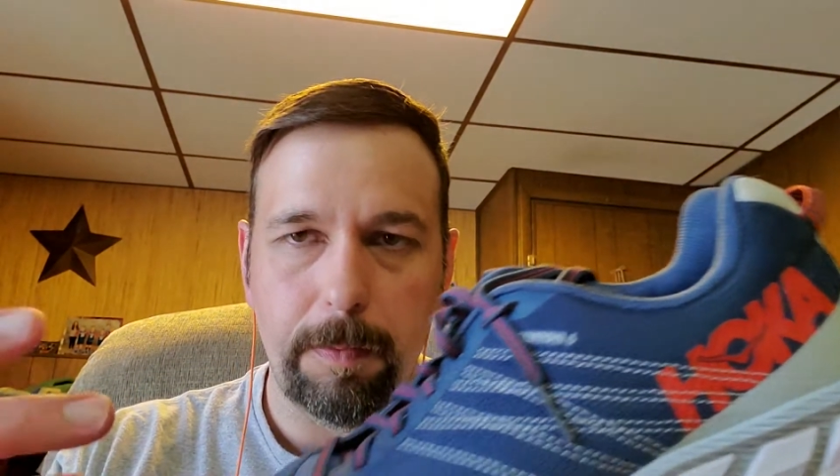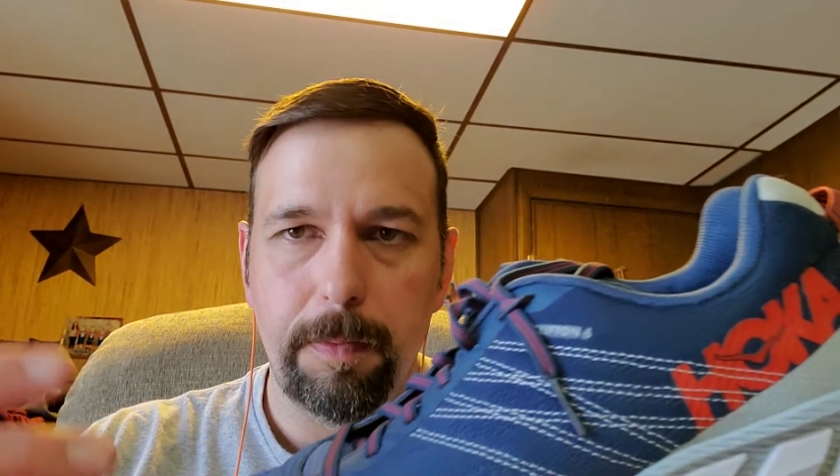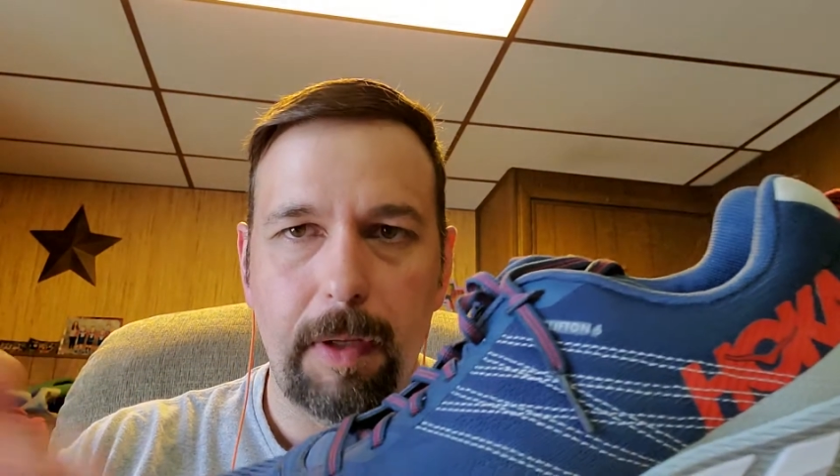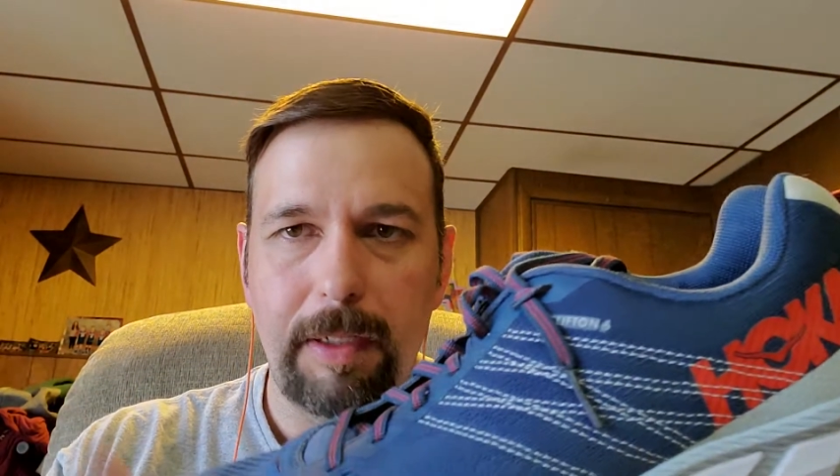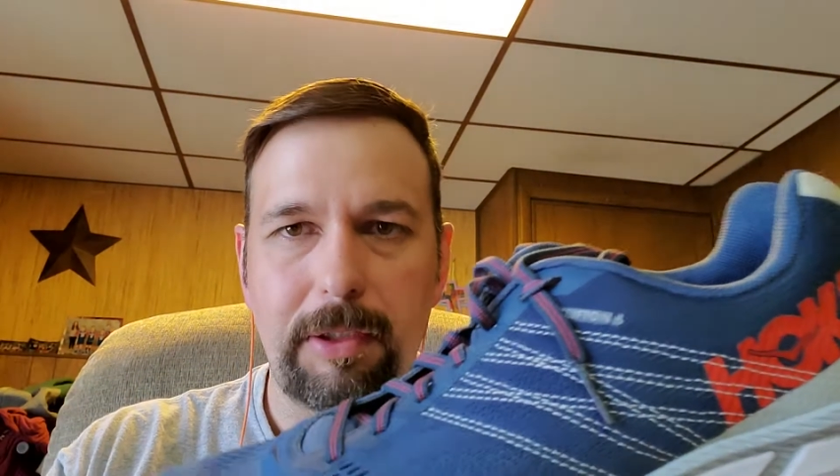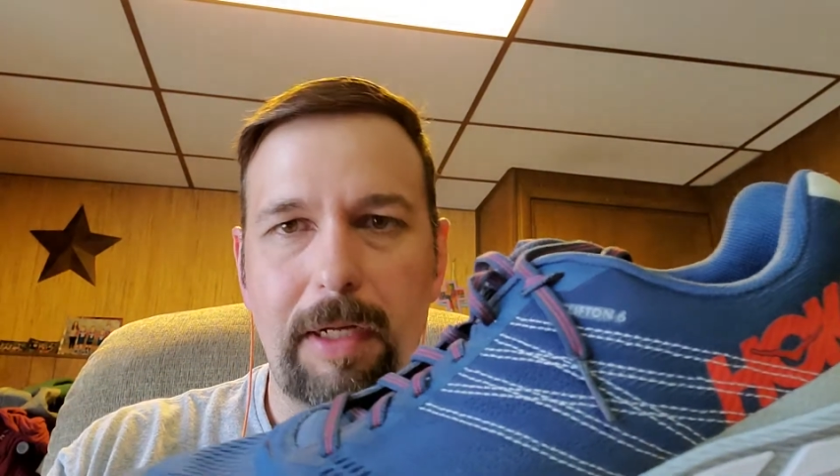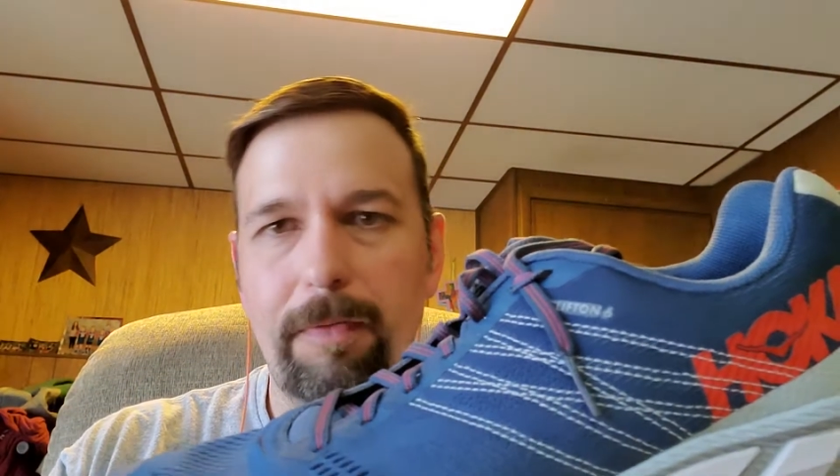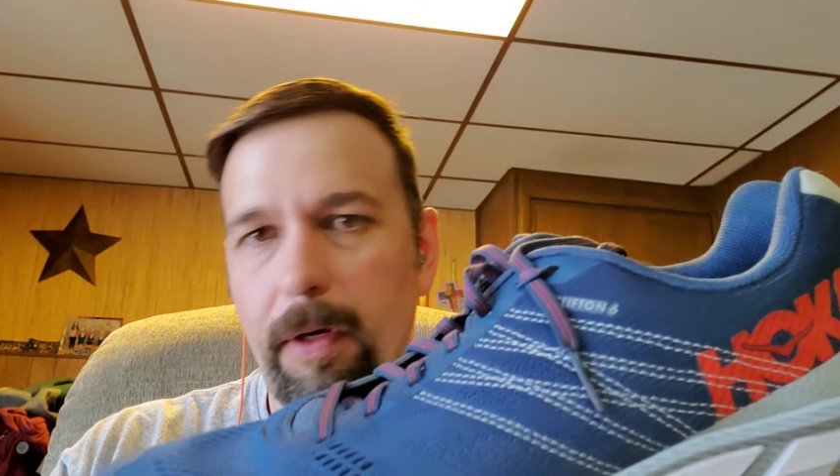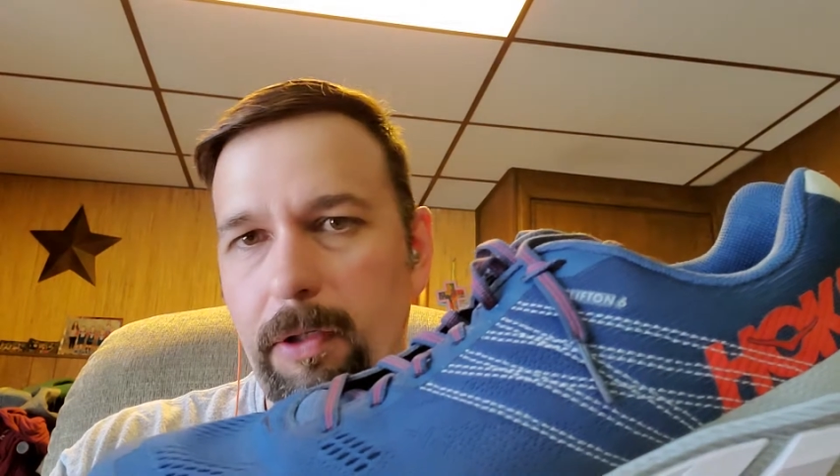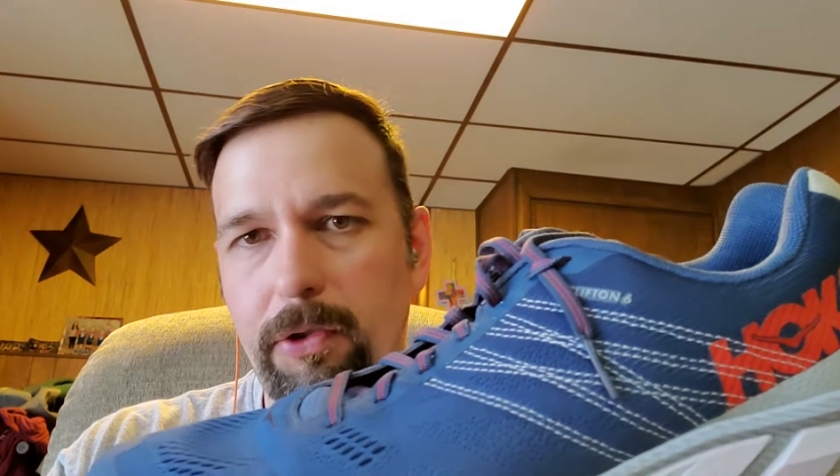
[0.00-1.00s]
plain Jane
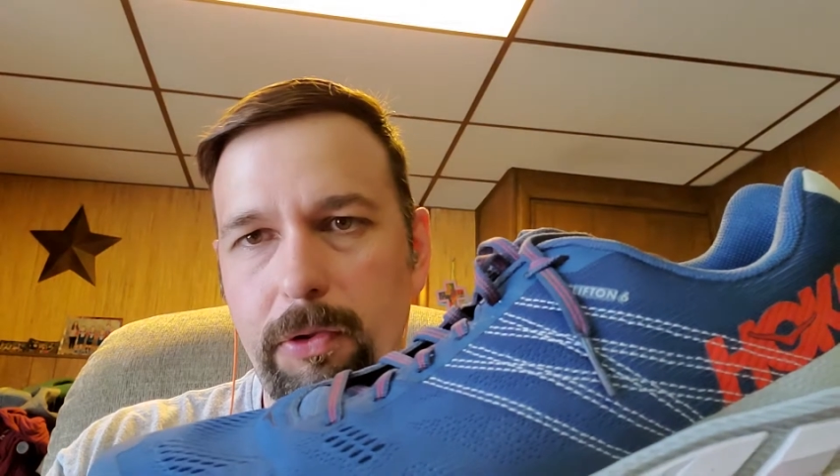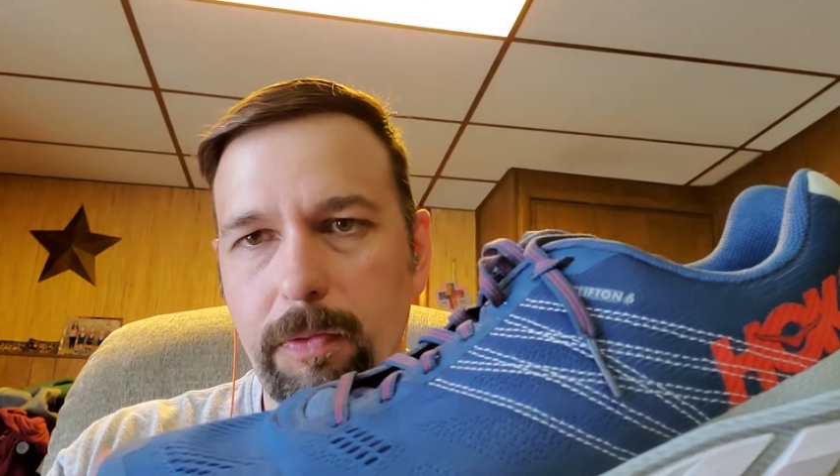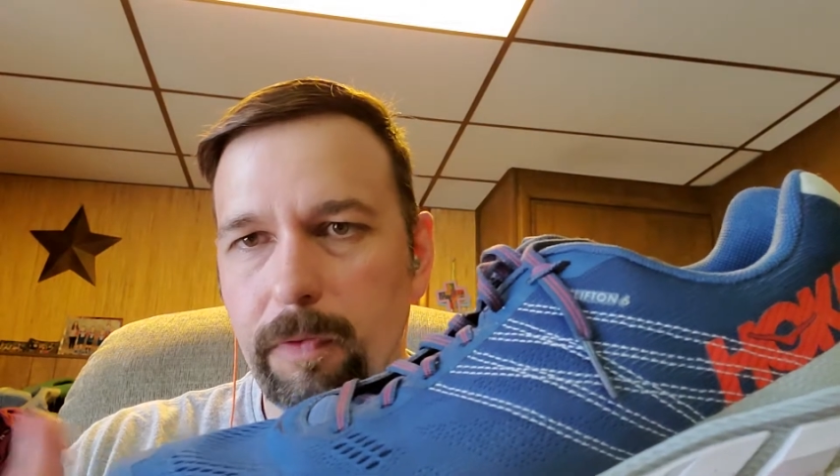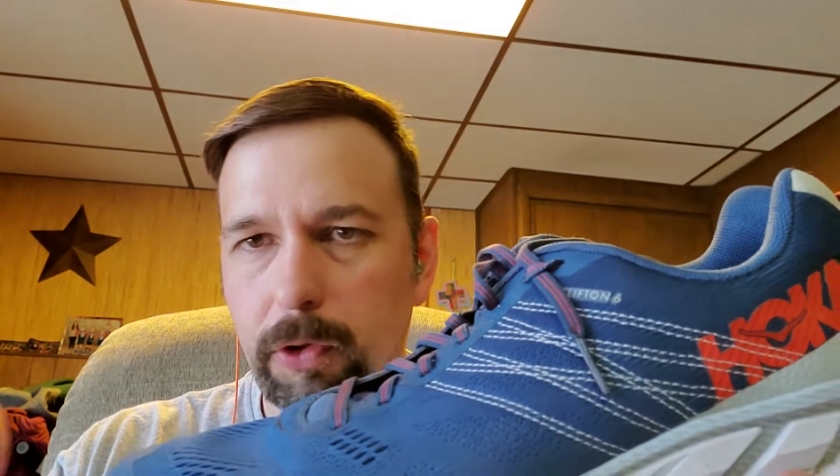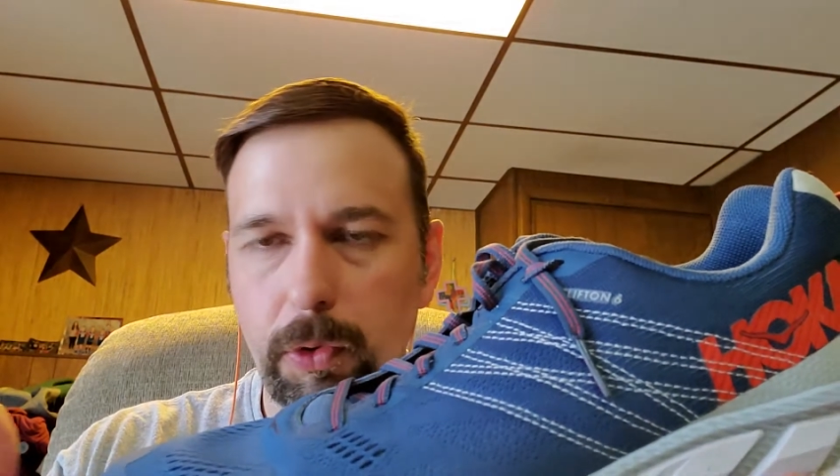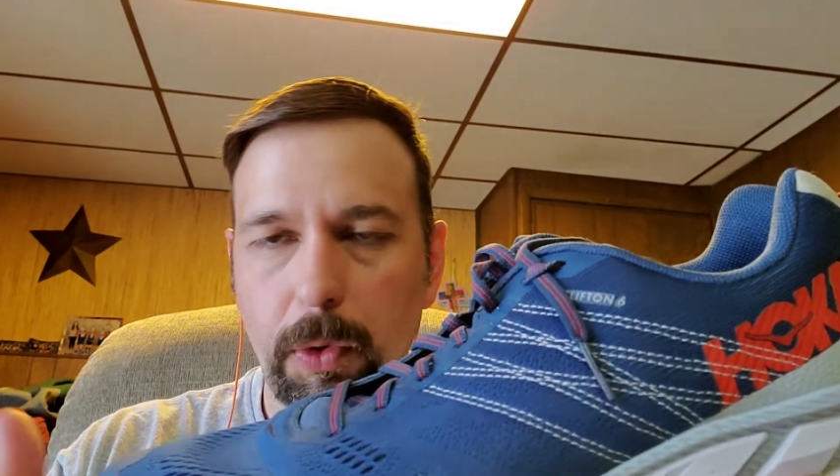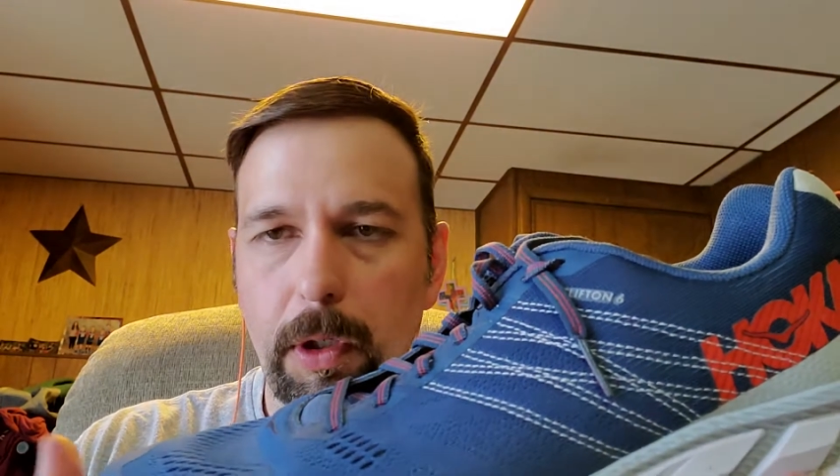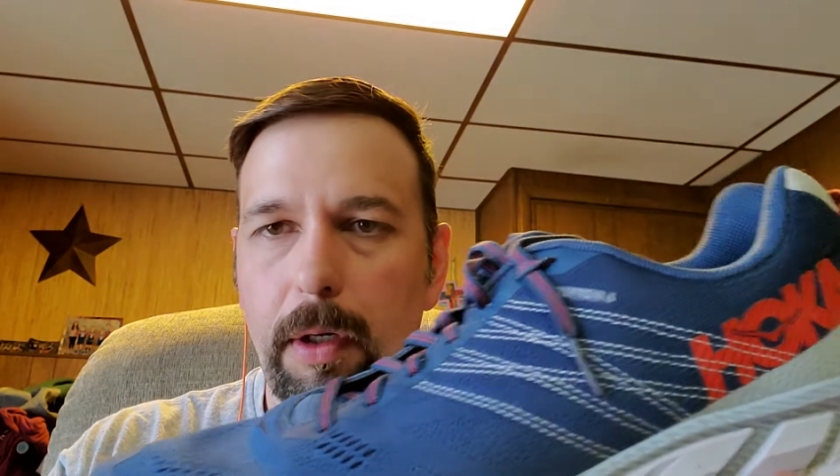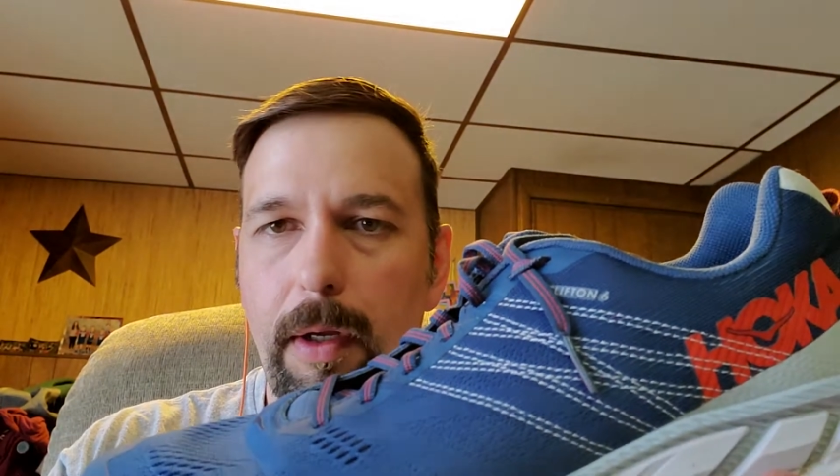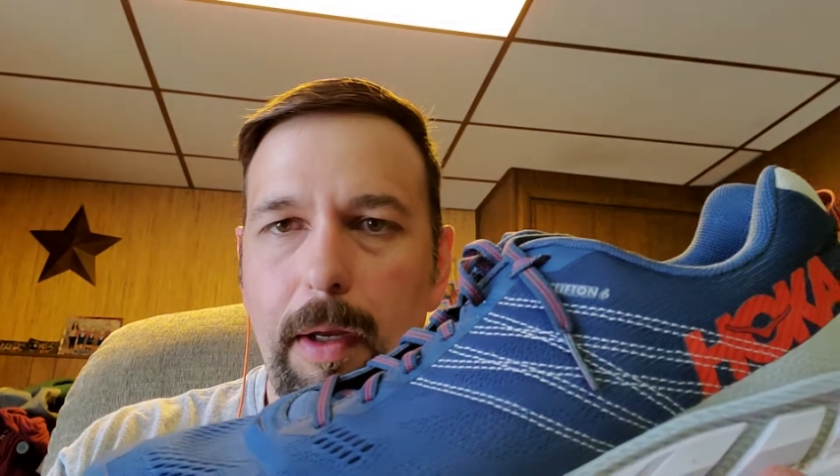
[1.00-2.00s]
running shoe for sure.